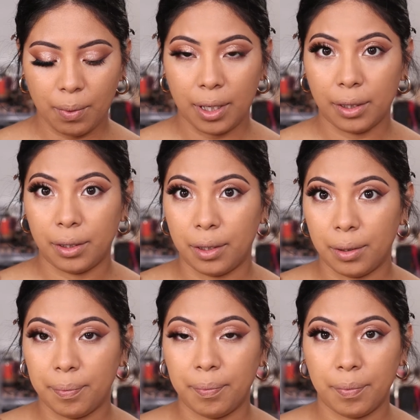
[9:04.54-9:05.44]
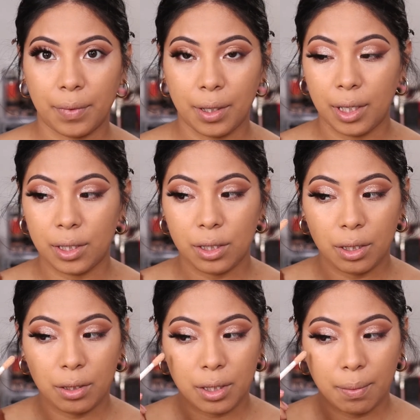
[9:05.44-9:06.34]
while ago. I should
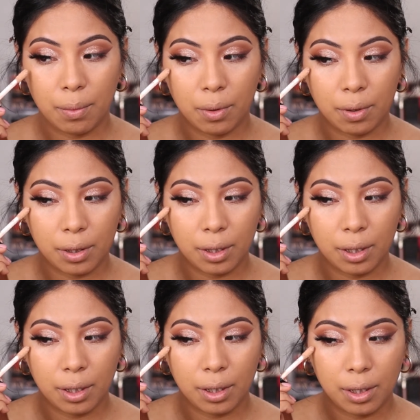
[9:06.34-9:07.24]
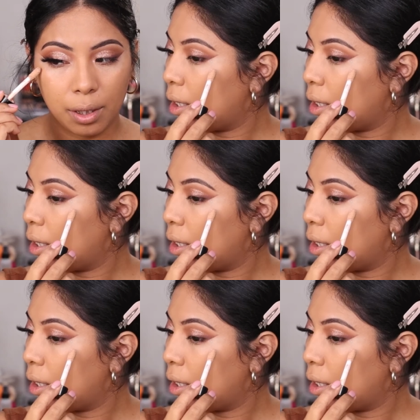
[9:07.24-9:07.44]
use it more than.